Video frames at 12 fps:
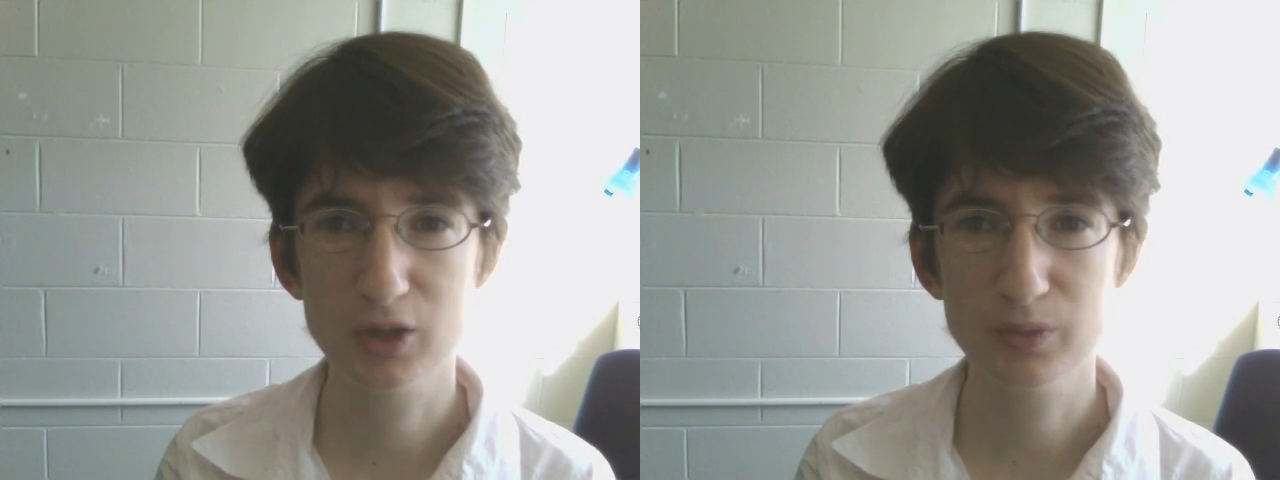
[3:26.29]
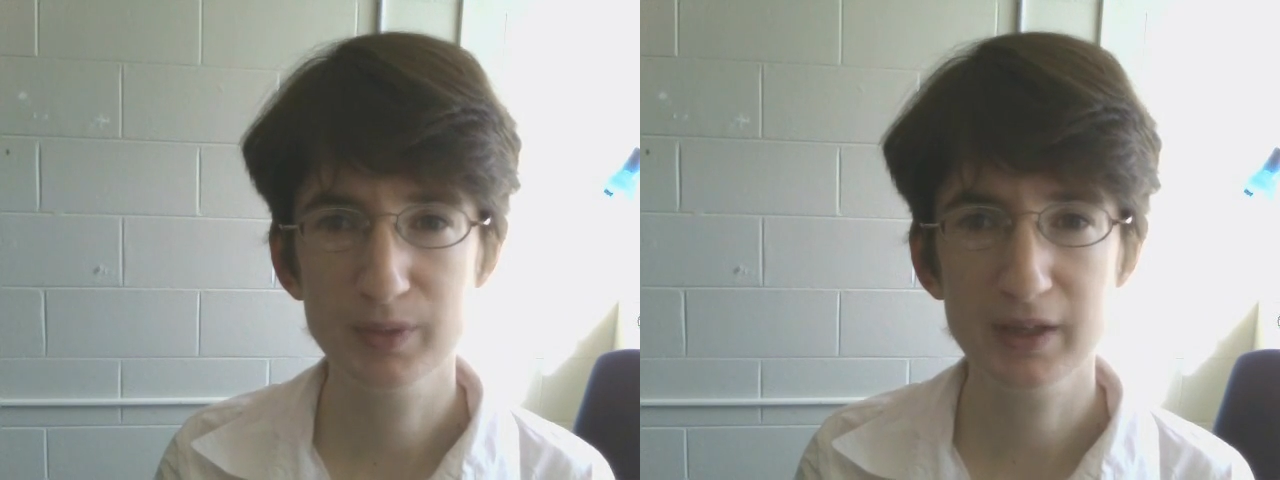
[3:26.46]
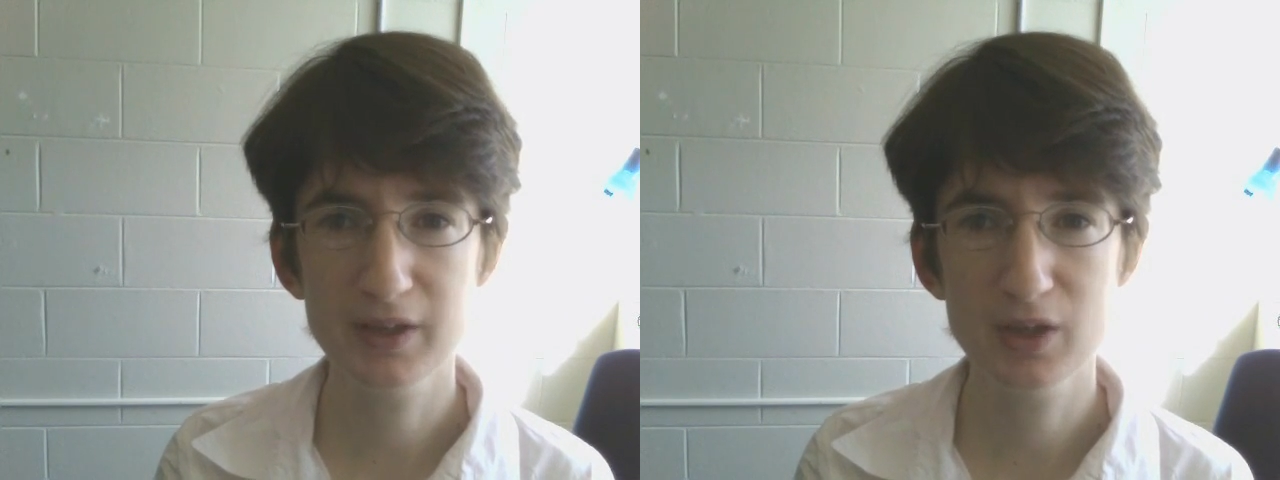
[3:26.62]

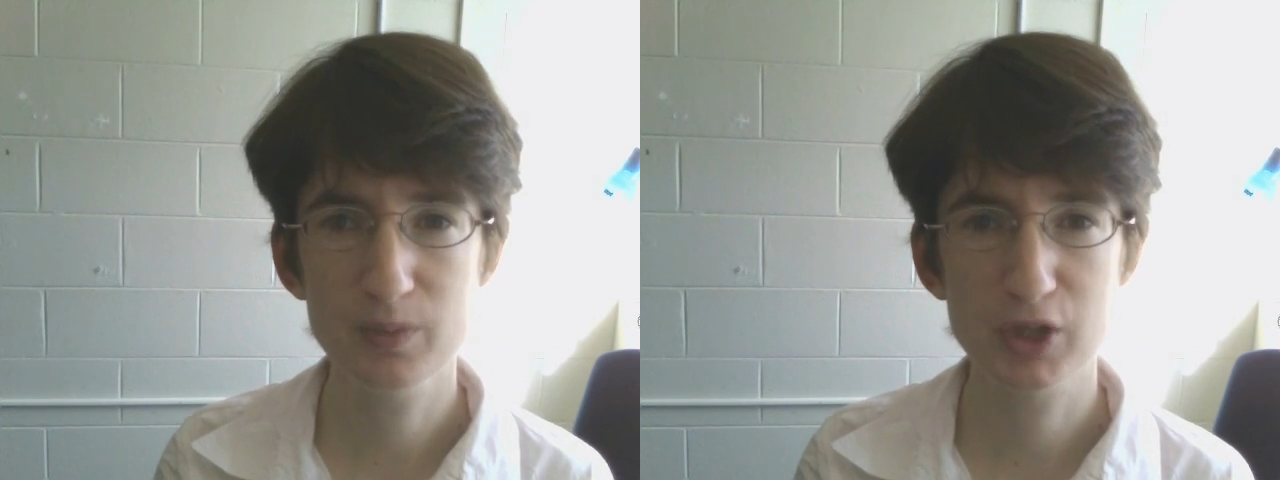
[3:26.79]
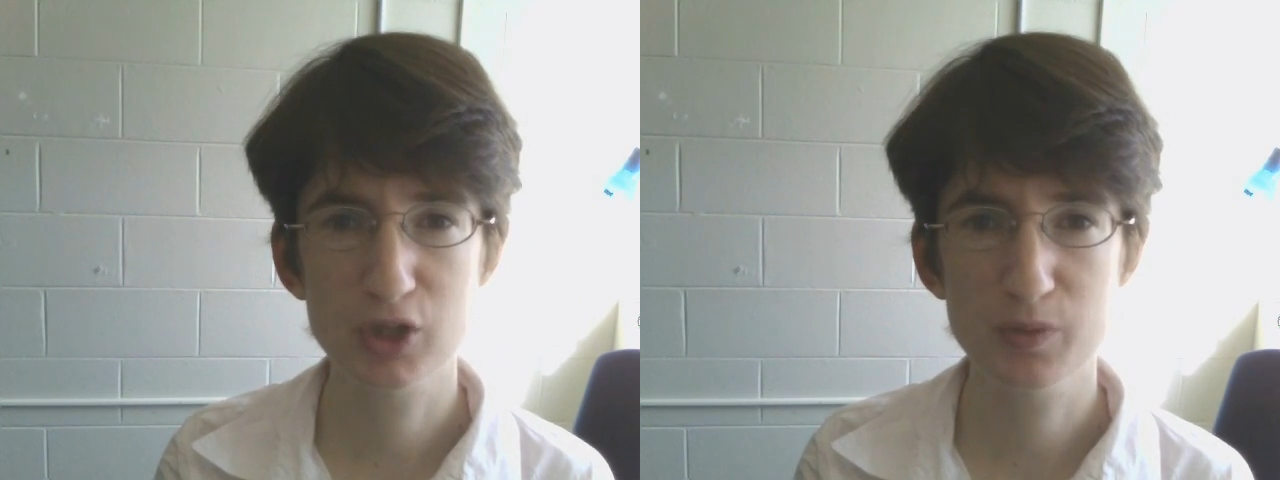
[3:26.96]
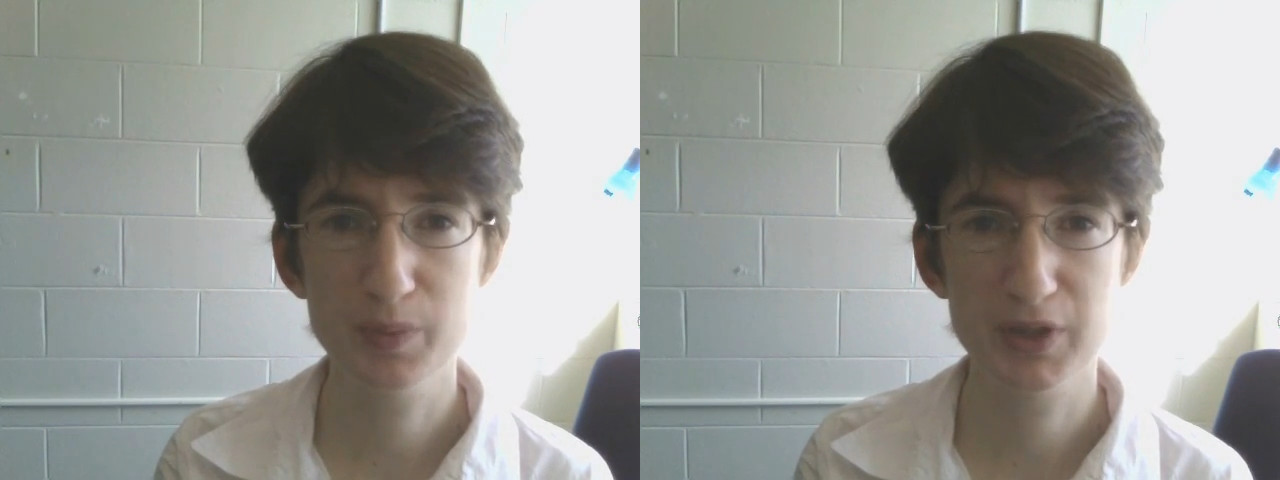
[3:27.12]
career you
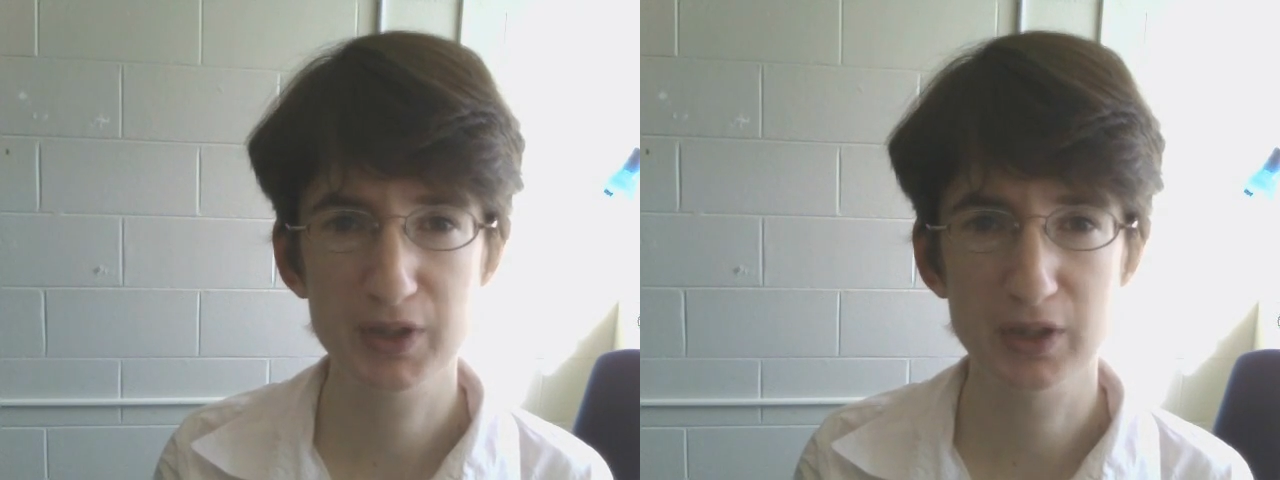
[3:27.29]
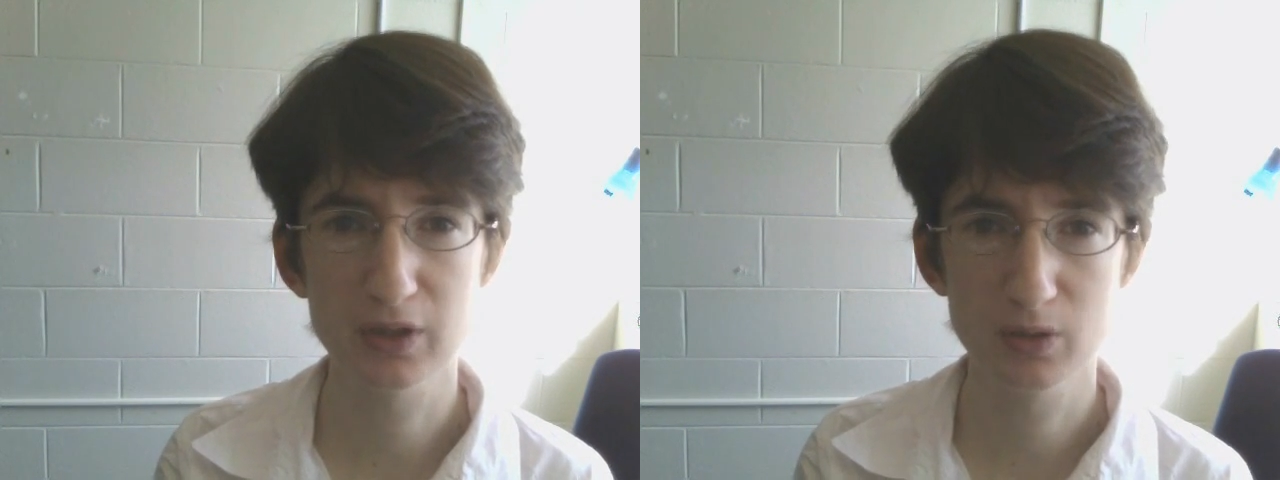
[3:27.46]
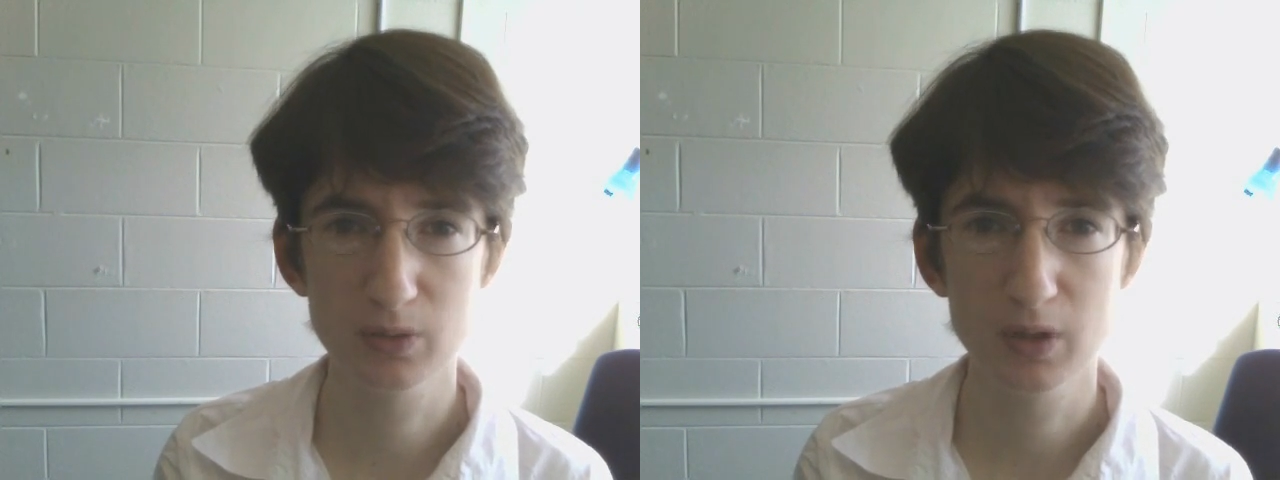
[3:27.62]
wish to
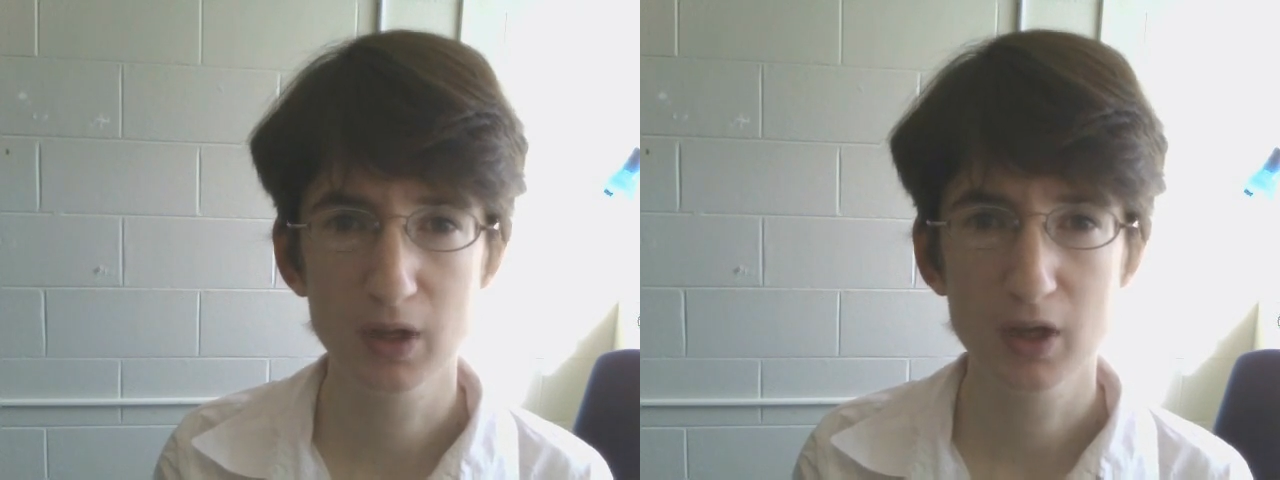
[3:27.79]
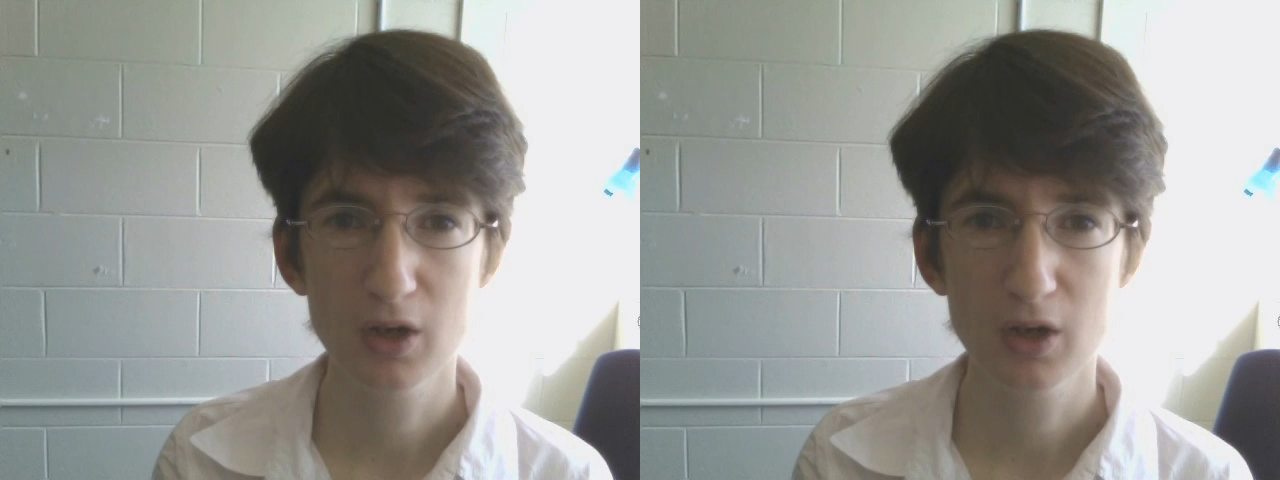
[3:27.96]
pursue